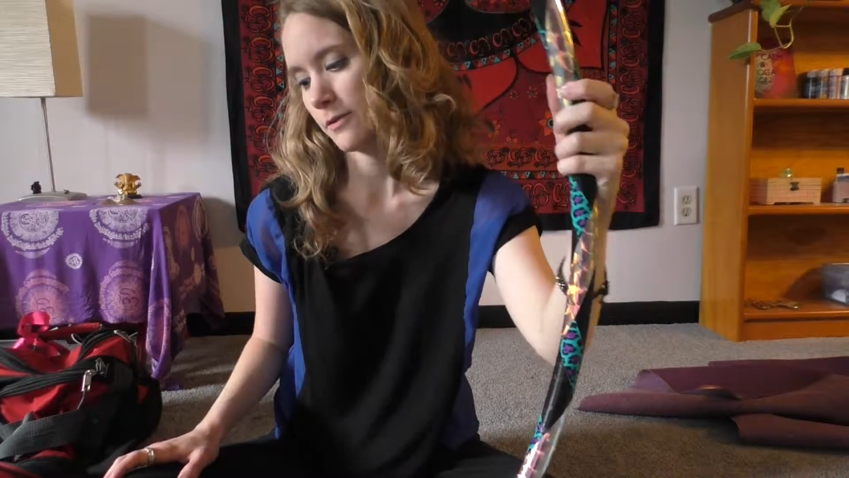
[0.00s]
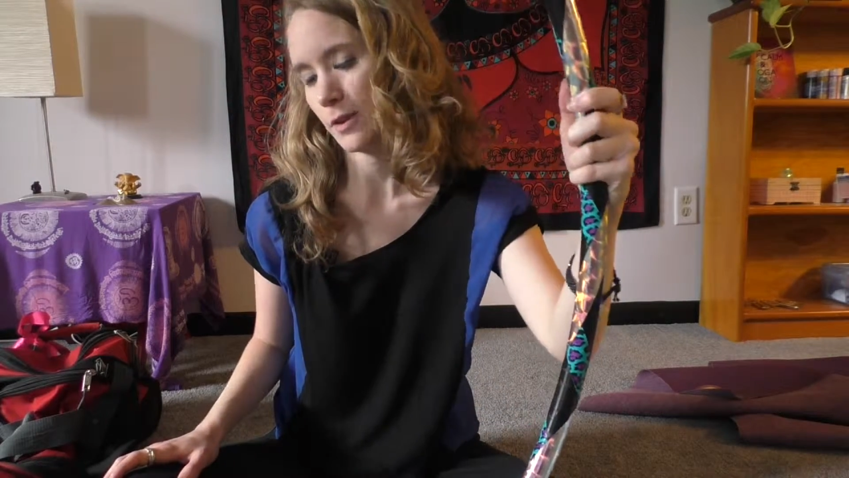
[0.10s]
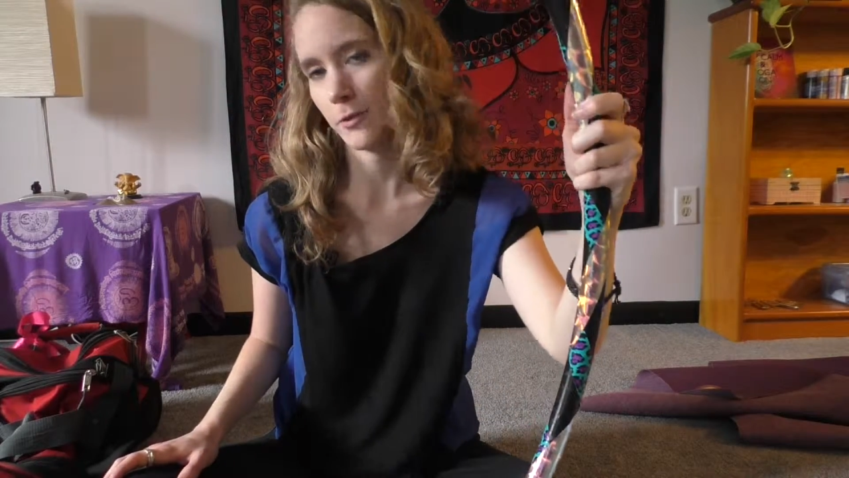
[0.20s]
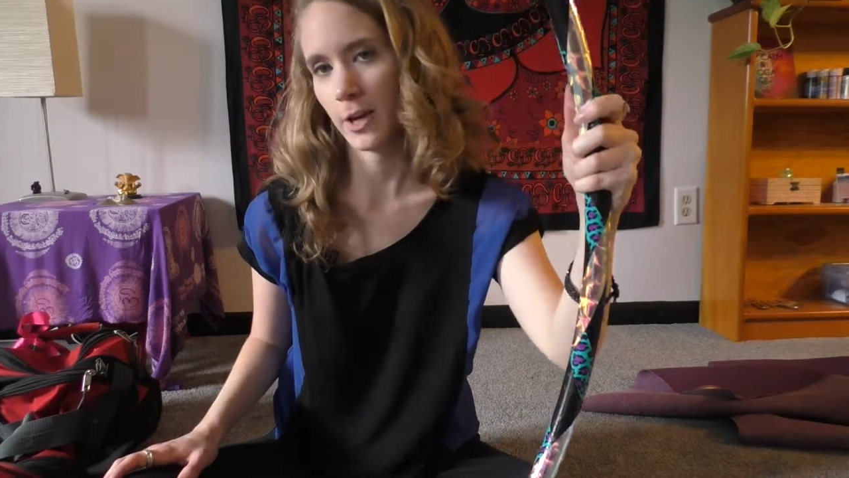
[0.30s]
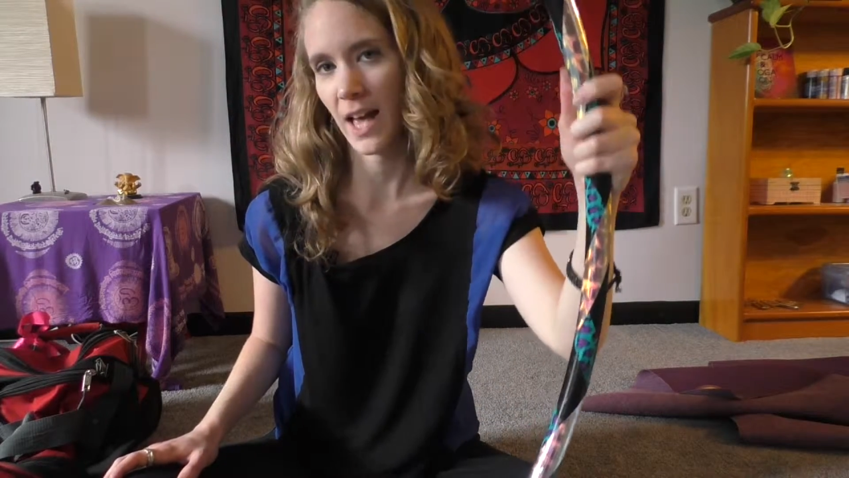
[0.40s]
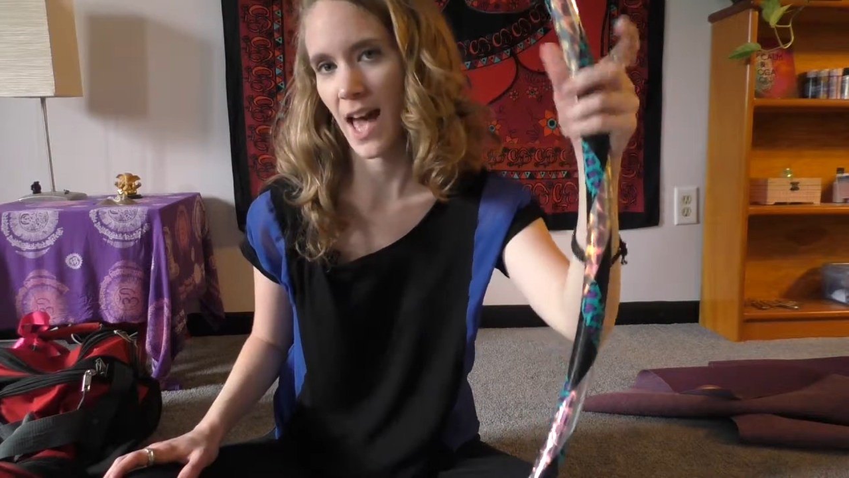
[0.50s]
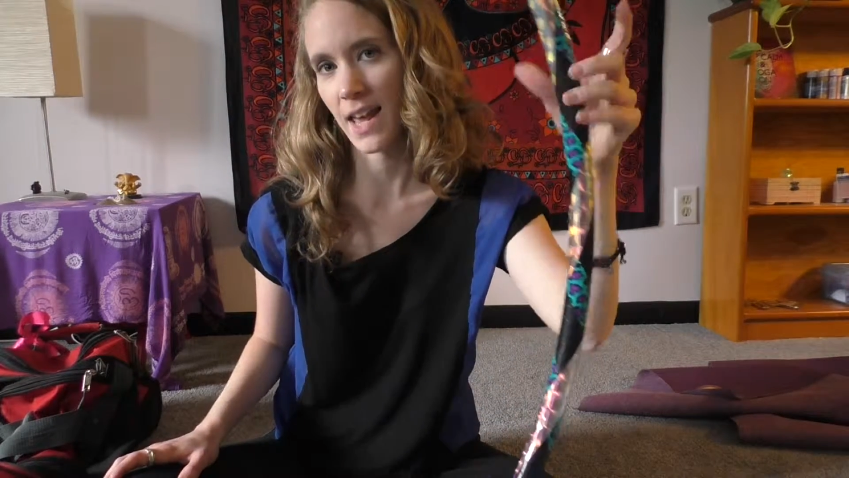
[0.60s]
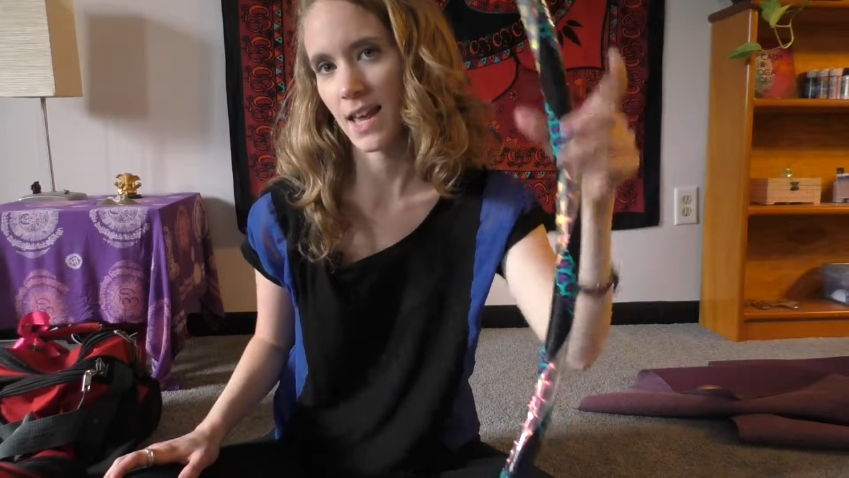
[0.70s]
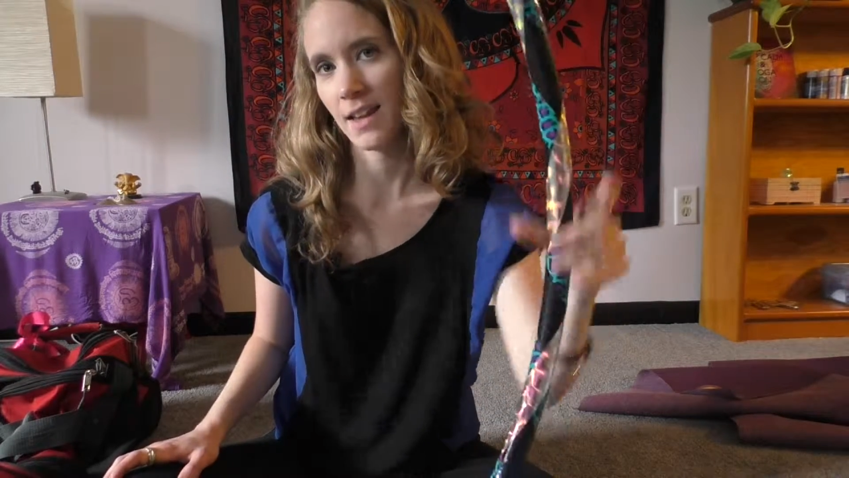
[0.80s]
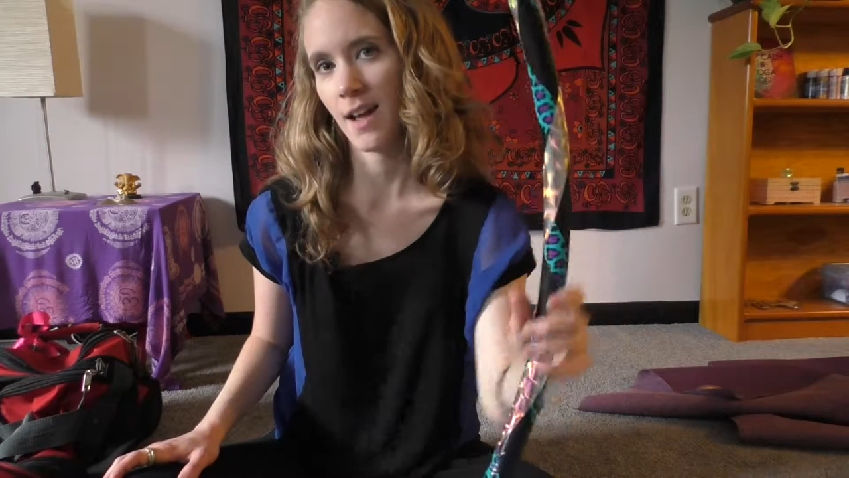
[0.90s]
feel feel free to get
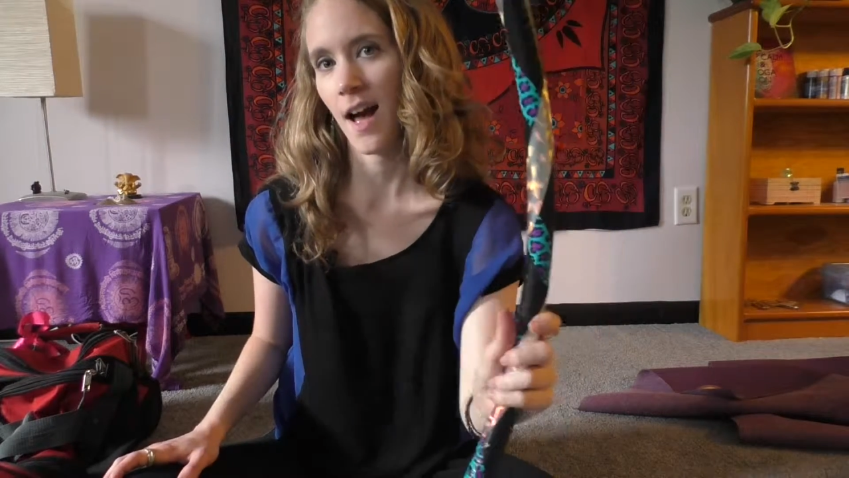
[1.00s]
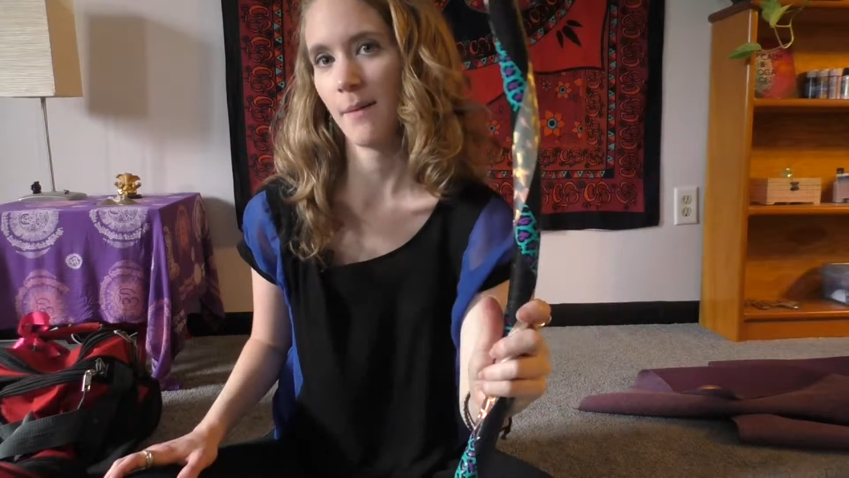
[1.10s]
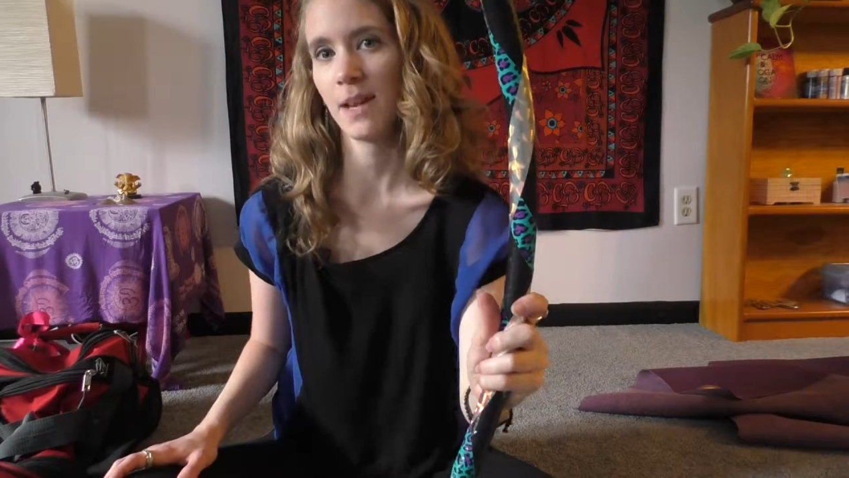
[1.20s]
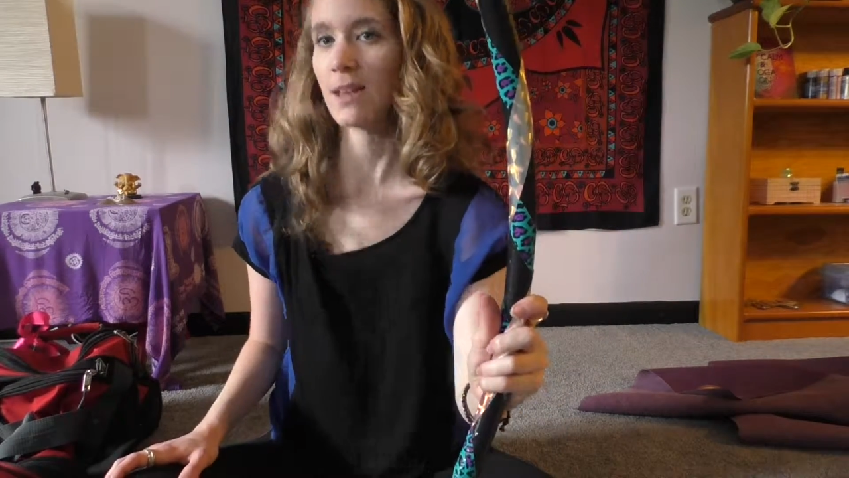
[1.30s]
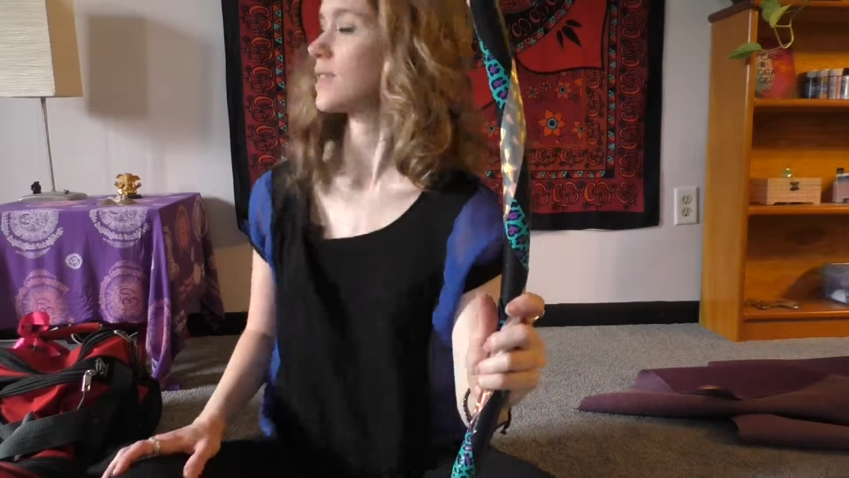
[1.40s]
it. I mean, I